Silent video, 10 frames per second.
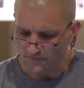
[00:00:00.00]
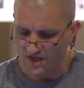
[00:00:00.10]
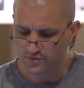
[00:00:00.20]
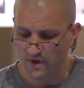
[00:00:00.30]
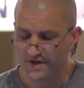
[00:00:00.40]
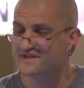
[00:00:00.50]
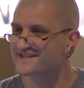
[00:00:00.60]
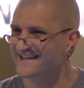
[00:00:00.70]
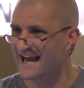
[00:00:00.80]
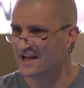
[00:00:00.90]
And to
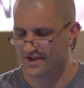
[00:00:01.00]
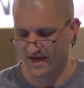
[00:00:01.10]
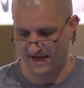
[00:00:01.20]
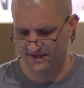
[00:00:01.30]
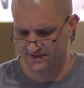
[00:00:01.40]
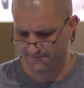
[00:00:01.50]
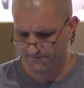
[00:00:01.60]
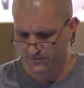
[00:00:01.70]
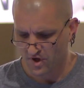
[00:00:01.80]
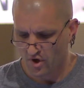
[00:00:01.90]
understand that,
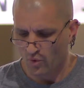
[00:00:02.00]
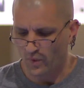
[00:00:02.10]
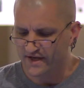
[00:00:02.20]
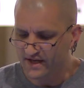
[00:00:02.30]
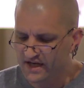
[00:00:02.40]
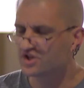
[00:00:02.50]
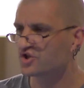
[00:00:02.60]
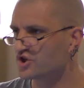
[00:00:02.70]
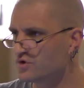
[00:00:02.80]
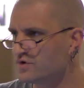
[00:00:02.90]
we need
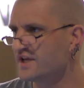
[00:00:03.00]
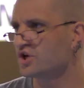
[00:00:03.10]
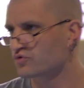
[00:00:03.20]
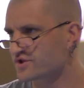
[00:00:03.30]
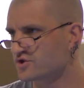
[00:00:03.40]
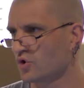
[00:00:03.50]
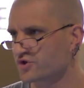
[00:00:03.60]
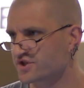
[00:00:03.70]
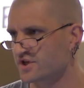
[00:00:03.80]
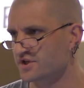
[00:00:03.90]
the unique
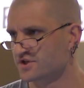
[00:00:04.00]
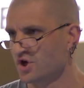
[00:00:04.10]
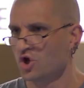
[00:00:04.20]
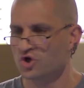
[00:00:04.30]
resources,